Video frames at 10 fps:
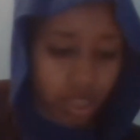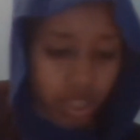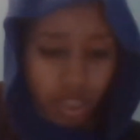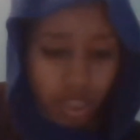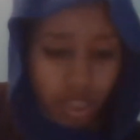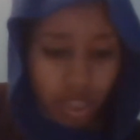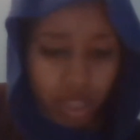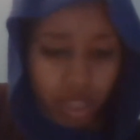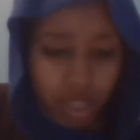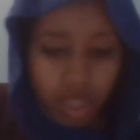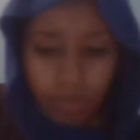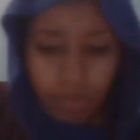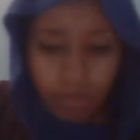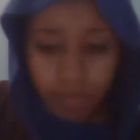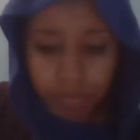
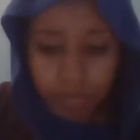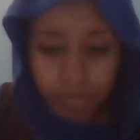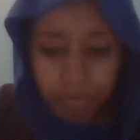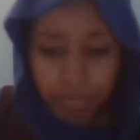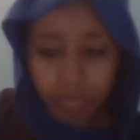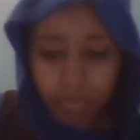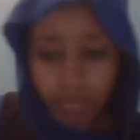(silence)